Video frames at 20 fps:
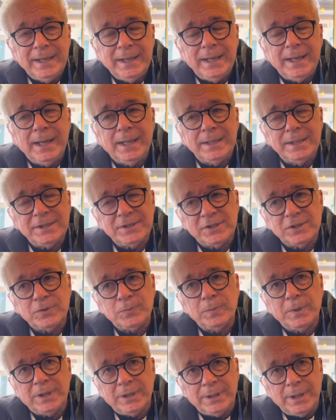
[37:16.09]
And this is
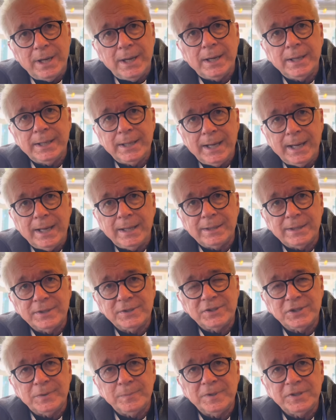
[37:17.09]
what a lot of
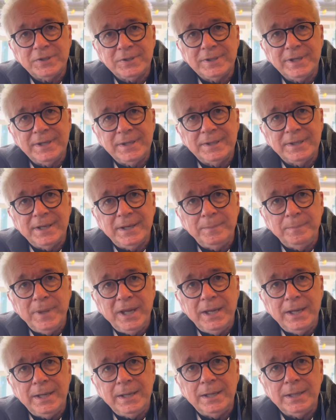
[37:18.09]
Catholics, the mistake they
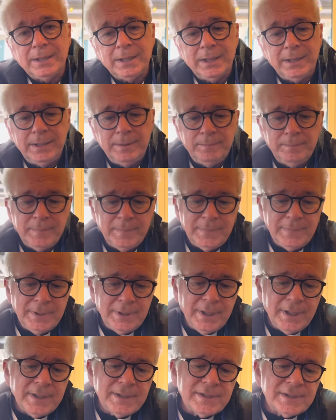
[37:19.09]
make.
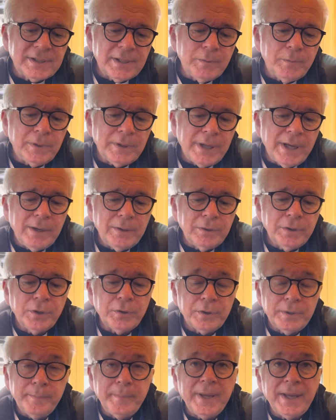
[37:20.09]
They say, well, I'll go
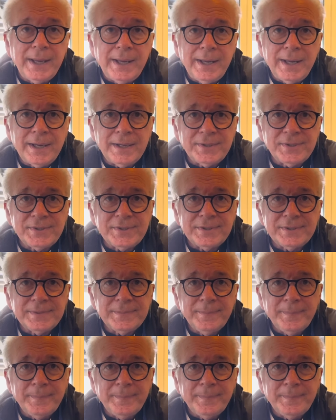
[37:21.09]
to Mass.